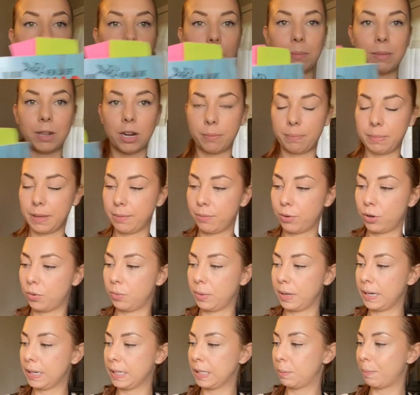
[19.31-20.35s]
you may not be able to
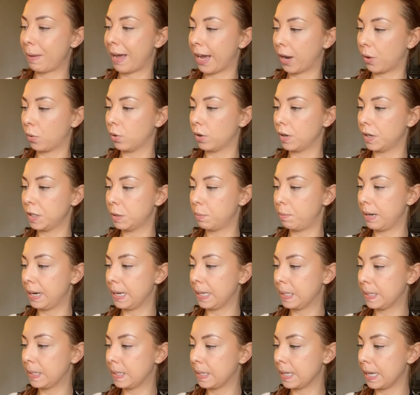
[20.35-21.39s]
read, it's backwards, but
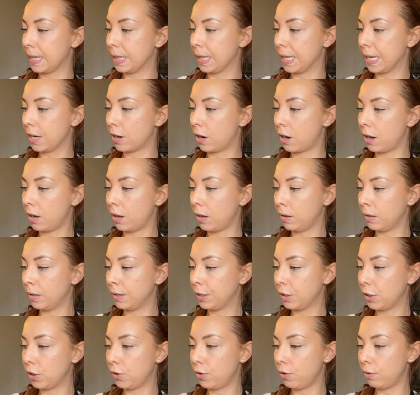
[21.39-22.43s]
it's the All
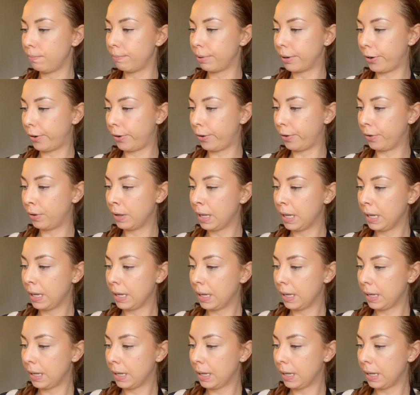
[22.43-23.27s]
New Ball